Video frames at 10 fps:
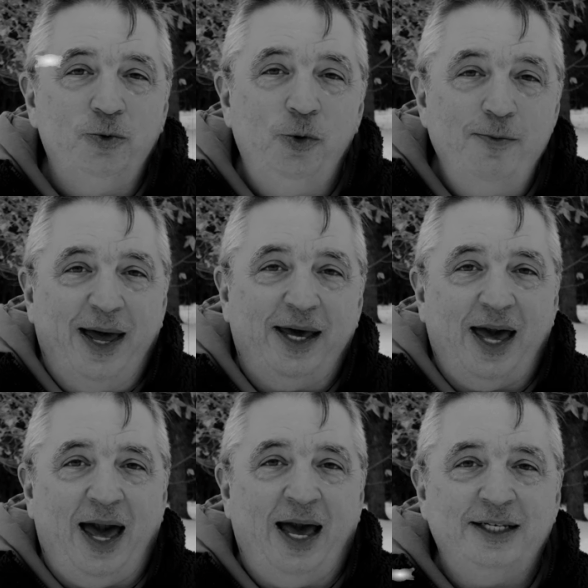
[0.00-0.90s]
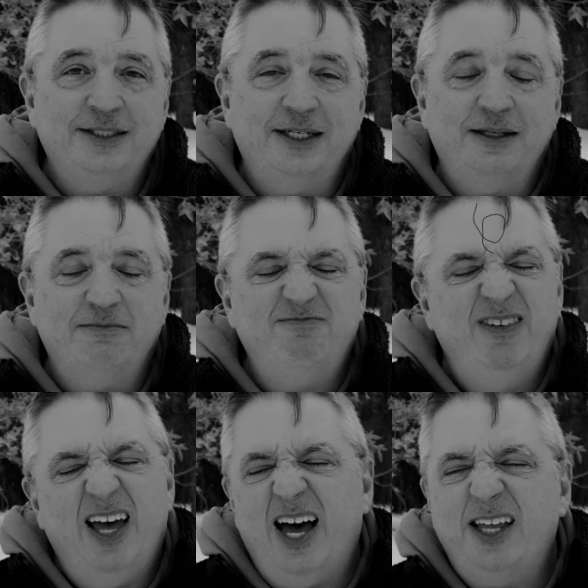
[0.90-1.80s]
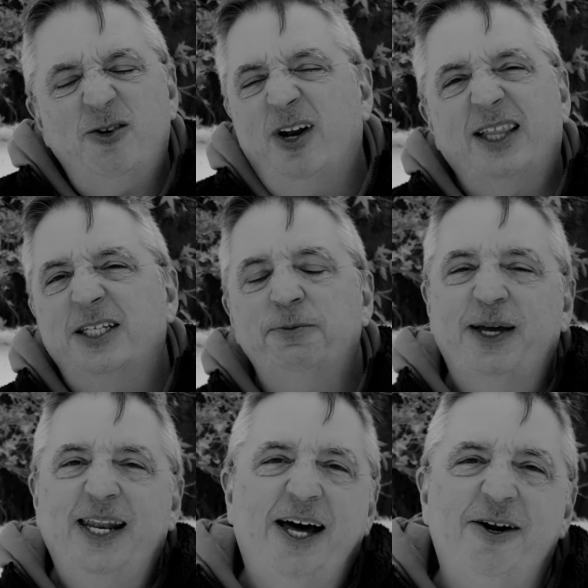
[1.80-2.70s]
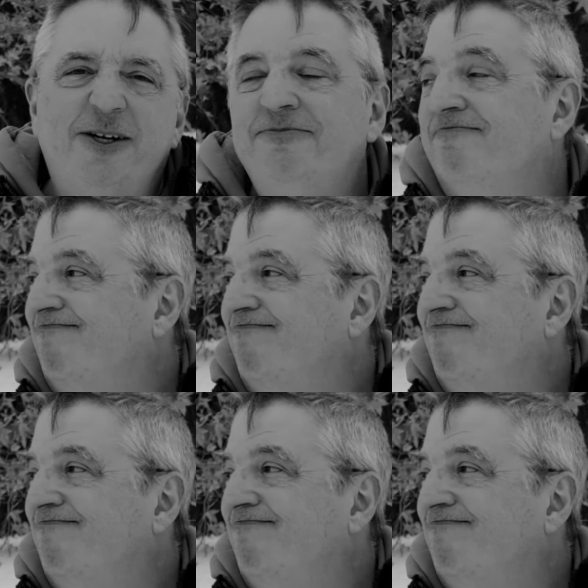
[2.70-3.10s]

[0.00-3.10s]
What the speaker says: to make a, yeah, I don't like this beginning at all.